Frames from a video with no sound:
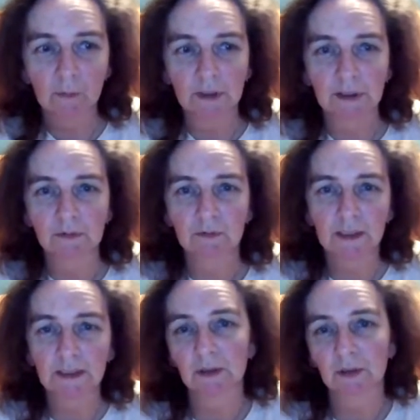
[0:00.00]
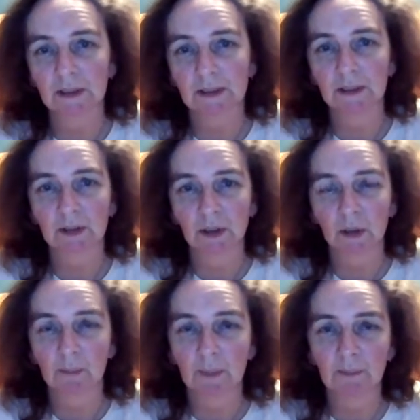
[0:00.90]
which is really interesting
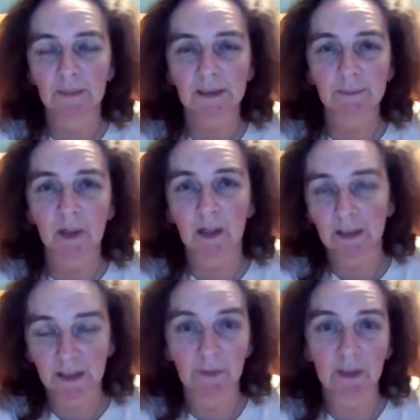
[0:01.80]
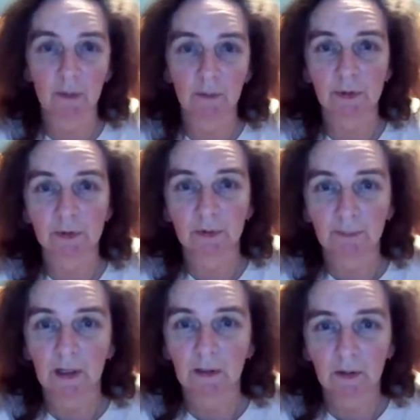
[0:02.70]
show about Mesmer. And then we go on and talk
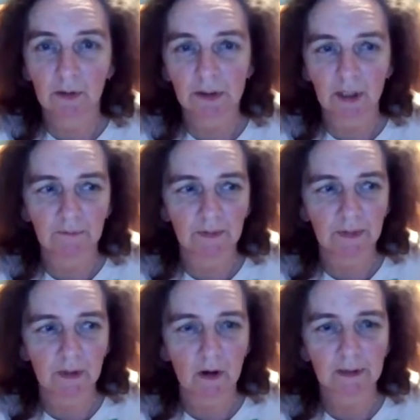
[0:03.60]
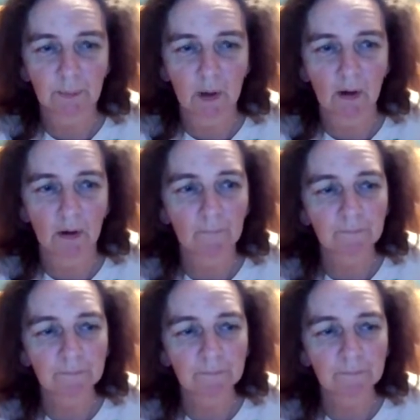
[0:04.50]
about Gurdjieff in the last part.